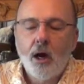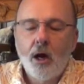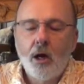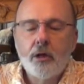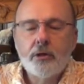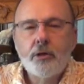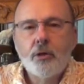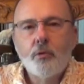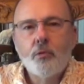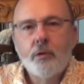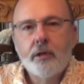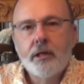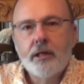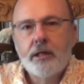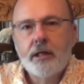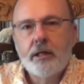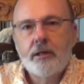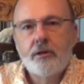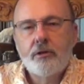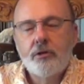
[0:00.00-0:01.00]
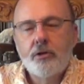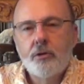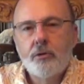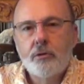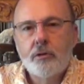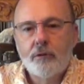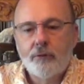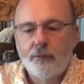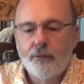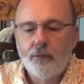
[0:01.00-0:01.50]
all you really need to do
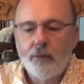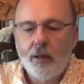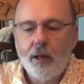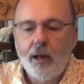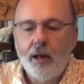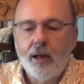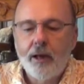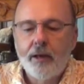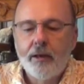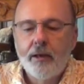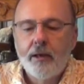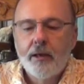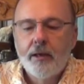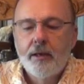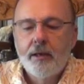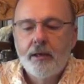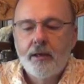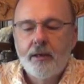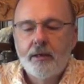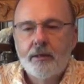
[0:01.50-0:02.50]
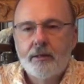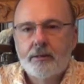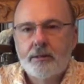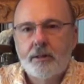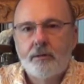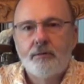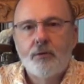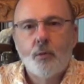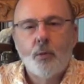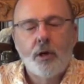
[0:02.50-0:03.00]
to fly
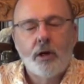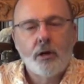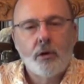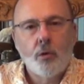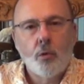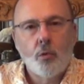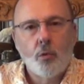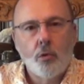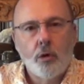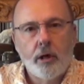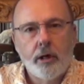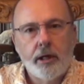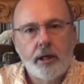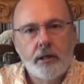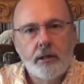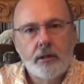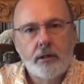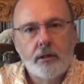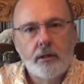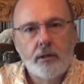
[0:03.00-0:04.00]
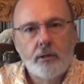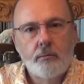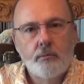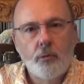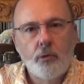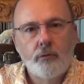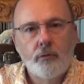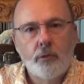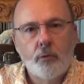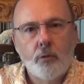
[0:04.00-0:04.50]
is, if you want to go right, you
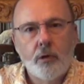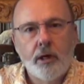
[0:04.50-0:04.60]
move it